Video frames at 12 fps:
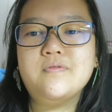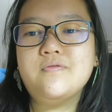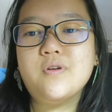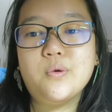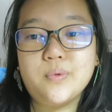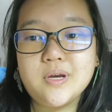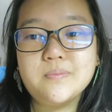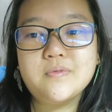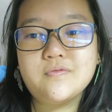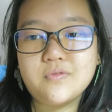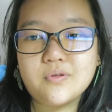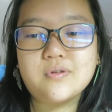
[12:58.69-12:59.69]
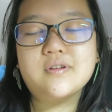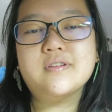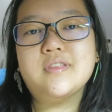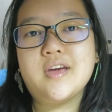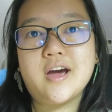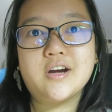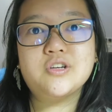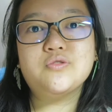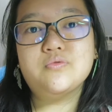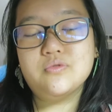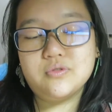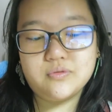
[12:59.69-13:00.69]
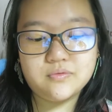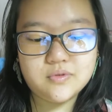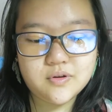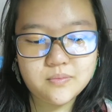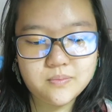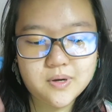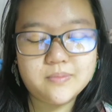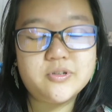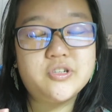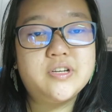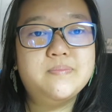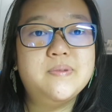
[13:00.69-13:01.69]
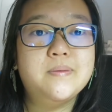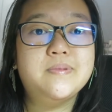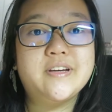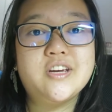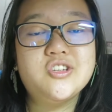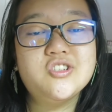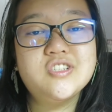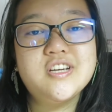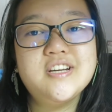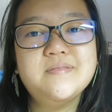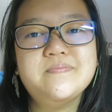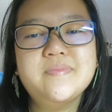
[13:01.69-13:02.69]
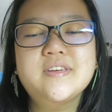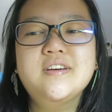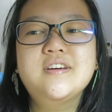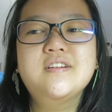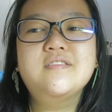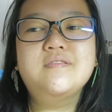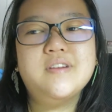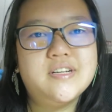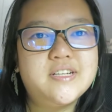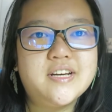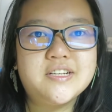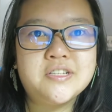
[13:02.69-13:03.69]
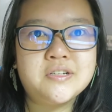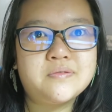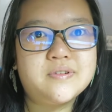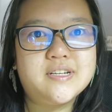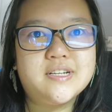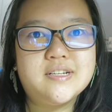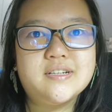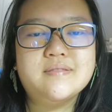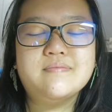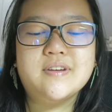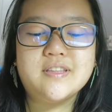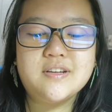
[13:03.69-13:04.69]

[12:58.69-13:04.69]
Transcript: a week before the actual publication date. Fantastic read. And